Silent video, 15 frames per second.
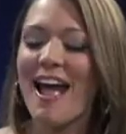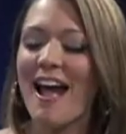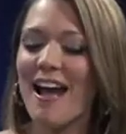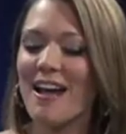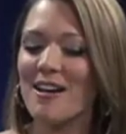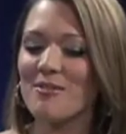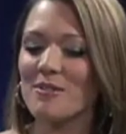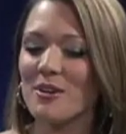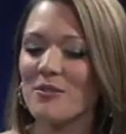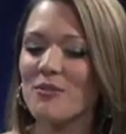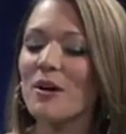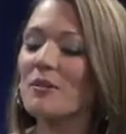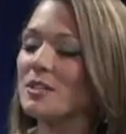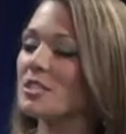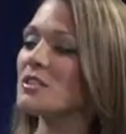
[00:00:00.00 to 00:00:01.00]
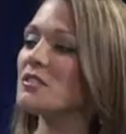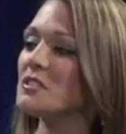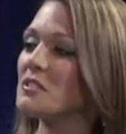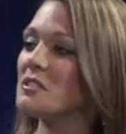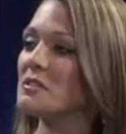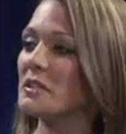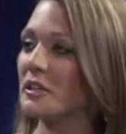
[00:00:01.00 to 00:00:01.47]
Um, what would you
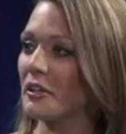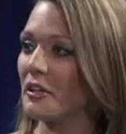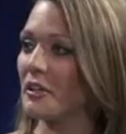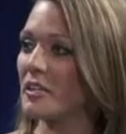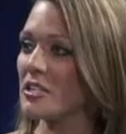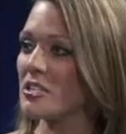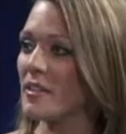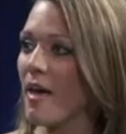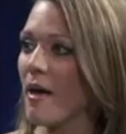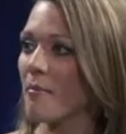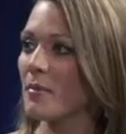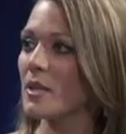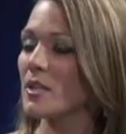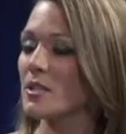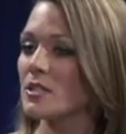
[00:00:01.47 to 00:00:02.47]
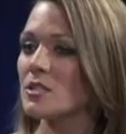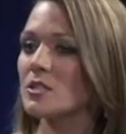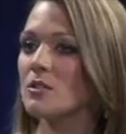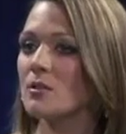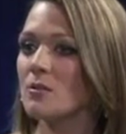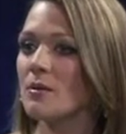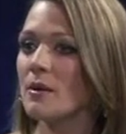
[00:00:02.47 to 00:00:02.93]
do to encourage them
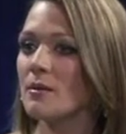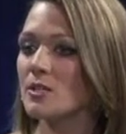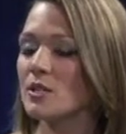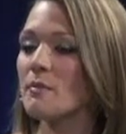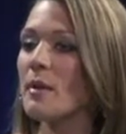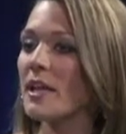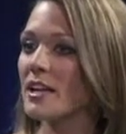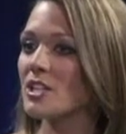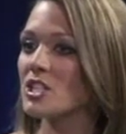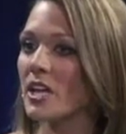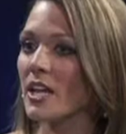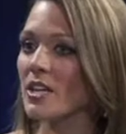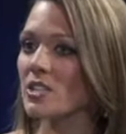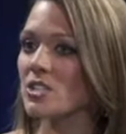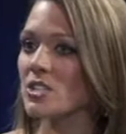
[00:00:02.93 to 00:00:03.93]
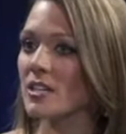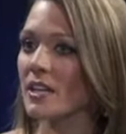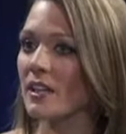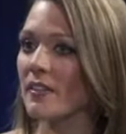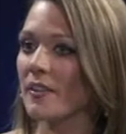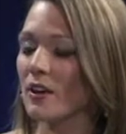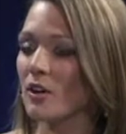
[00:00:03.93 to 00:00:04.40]
to, to make a change
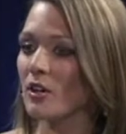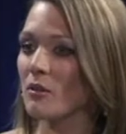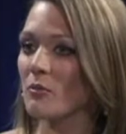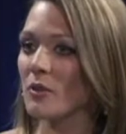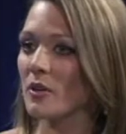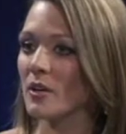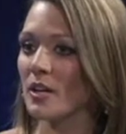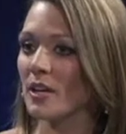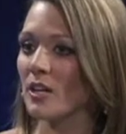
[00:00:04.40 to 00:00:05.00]
in their community?